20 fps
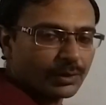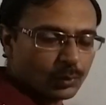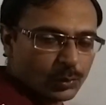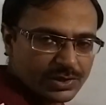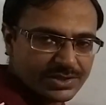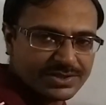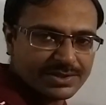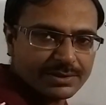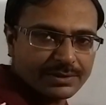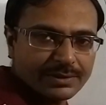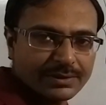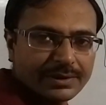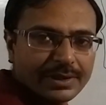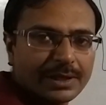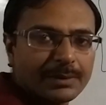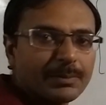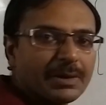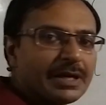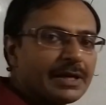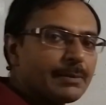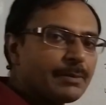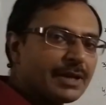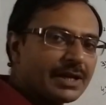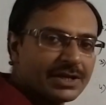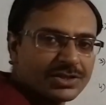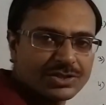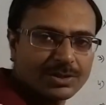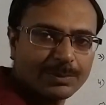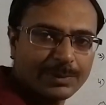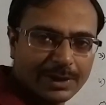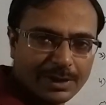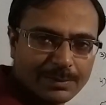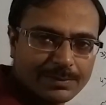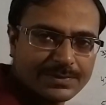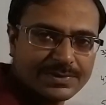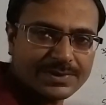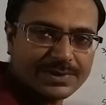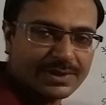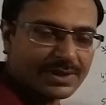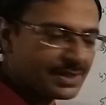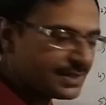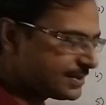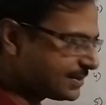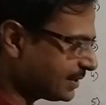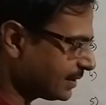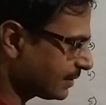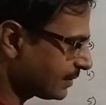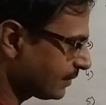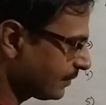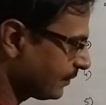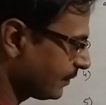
question, then multiplication becomes easier.